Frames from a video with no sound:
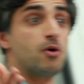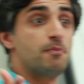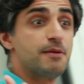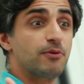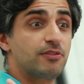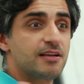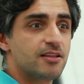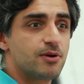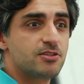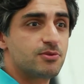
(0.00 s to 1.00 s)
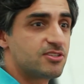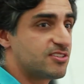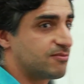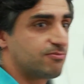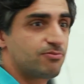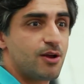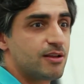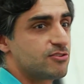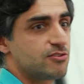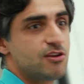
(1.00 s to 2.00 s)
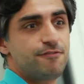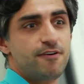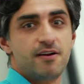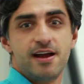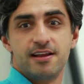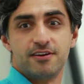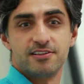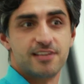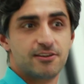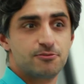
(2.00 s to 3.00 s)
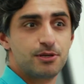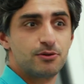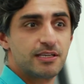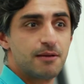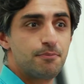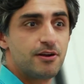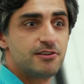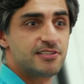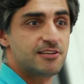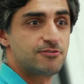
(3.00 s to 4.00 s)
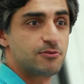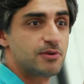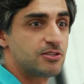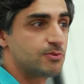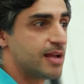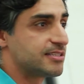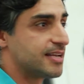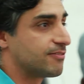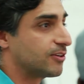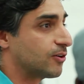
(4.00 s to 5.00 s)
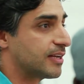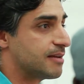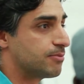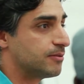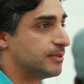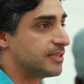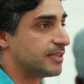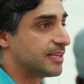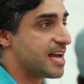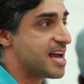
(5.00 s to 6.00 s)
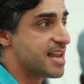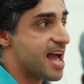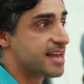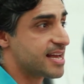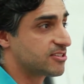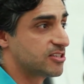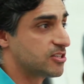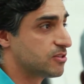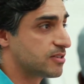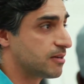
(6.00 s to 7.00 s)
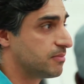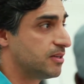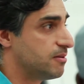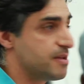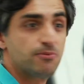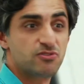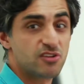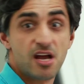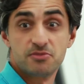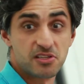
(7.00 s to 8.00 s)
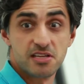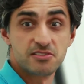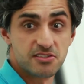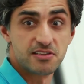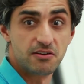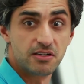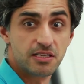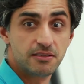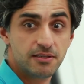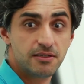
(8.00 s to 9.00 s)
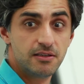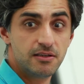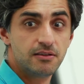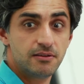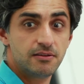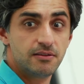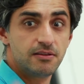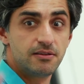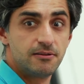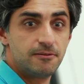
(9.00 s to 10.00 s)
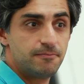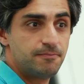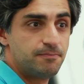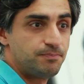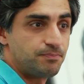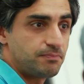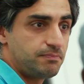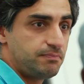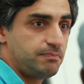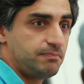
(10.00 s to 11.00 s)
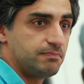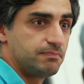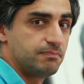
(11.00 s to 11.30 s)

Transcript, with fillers: what people think. Otherwise, we're just going too far ahead of ourselves, building a process for which we actually haven't got it implemented. And that's going to use up people's times unnecessarily. Another quick question. Is there any kind of